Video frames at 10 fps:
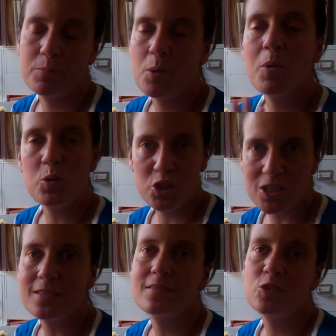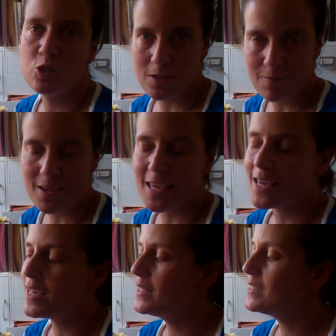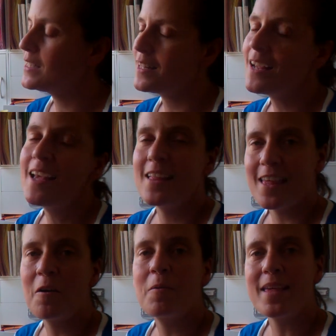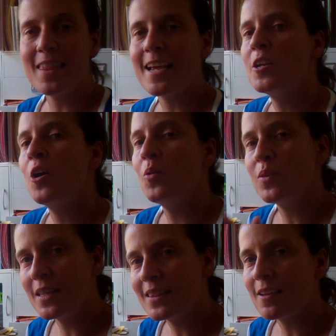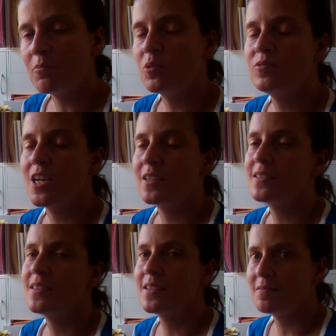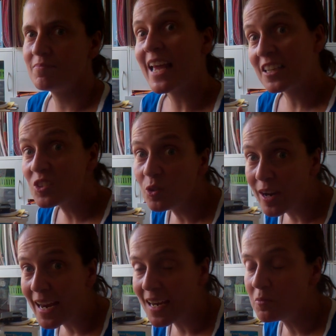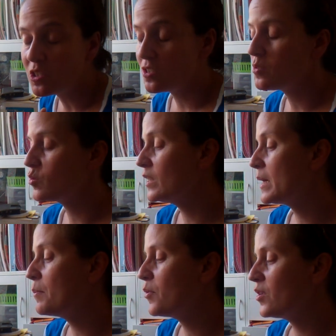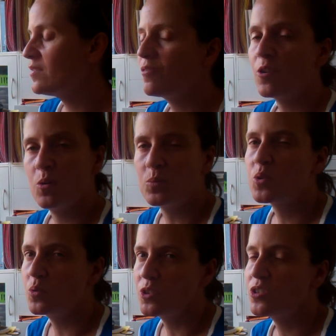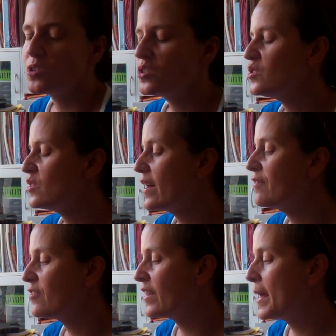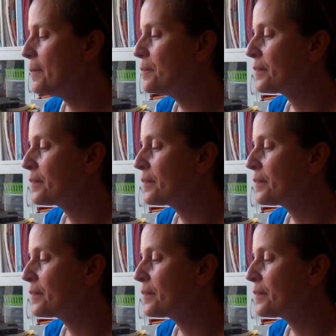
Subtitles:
promotion certificates, and that way they know that they've moved on to the next grade, which is really important for homeschoolers to do that for them.